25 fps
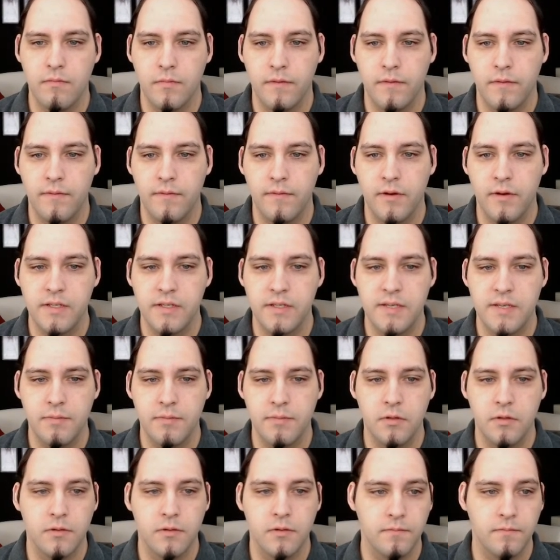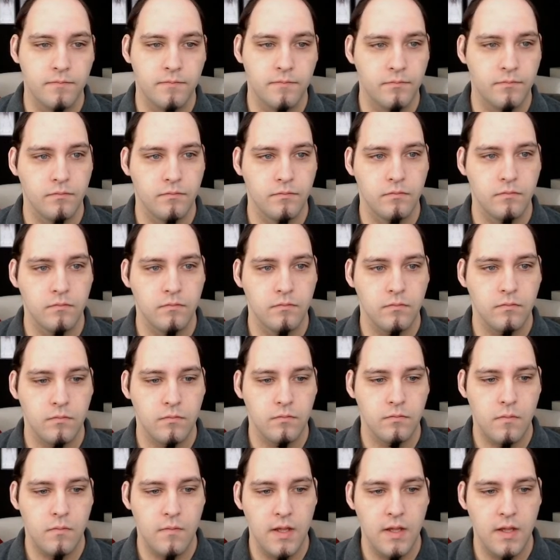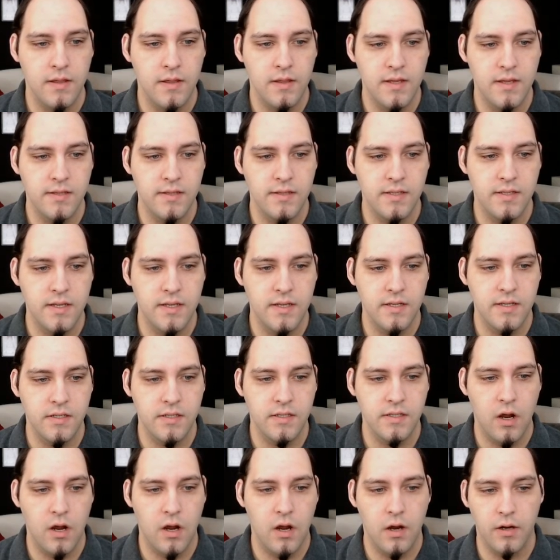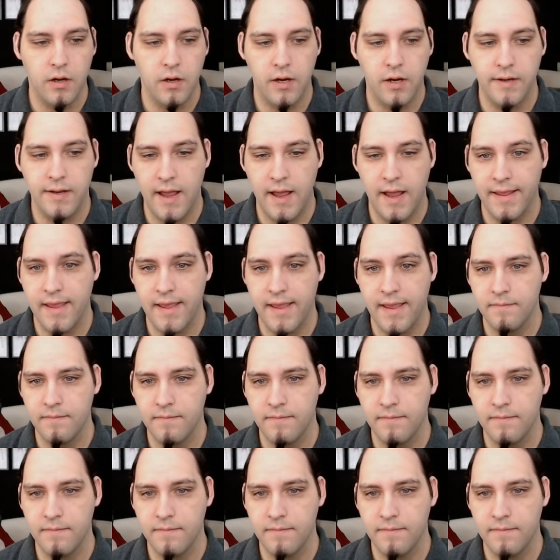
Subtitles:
Very simple. This is our attack in.